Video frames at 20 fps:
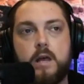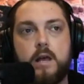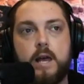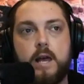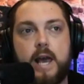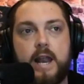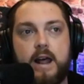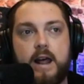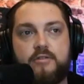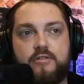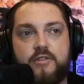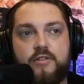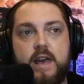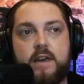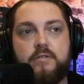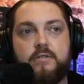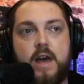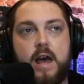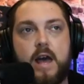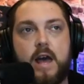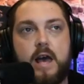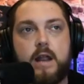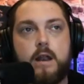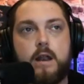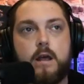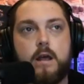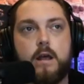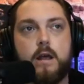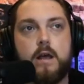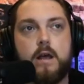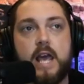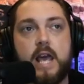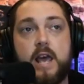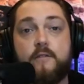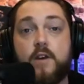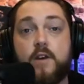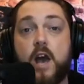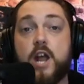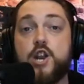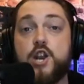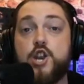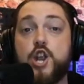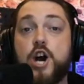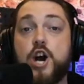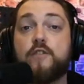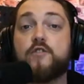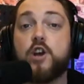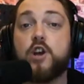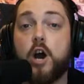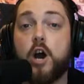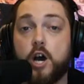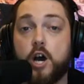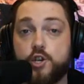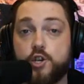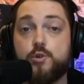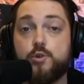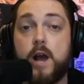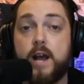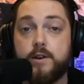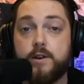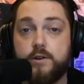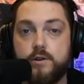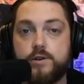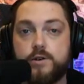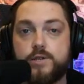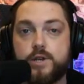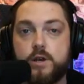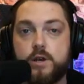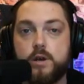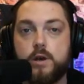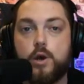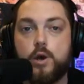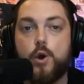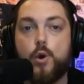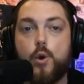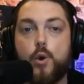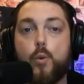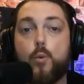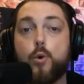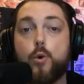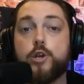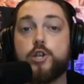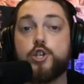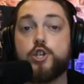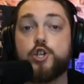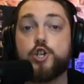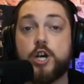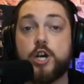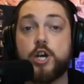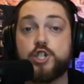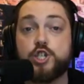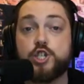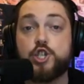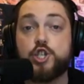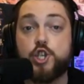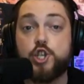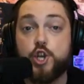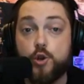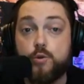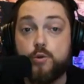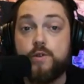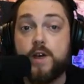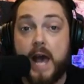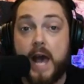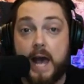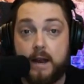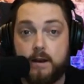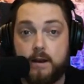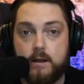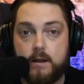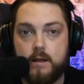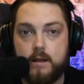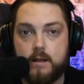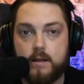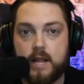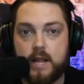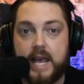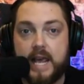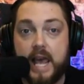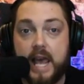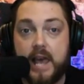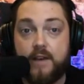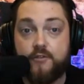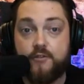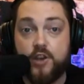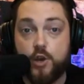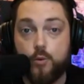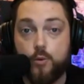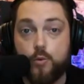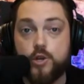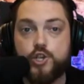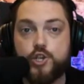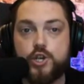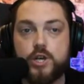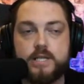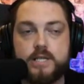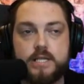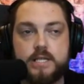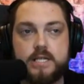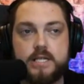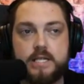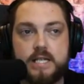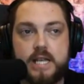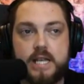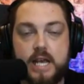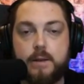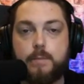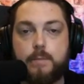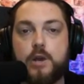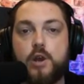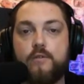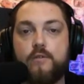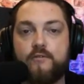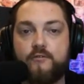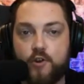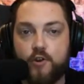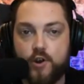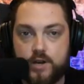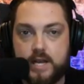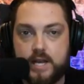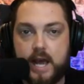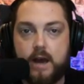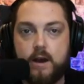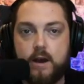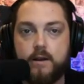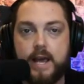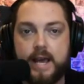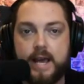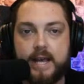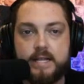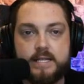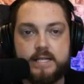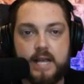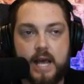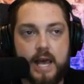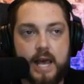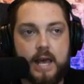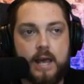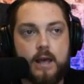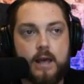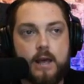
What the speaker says: And I think that if enough contractors would just do that, like if you would just stick your foot down and say,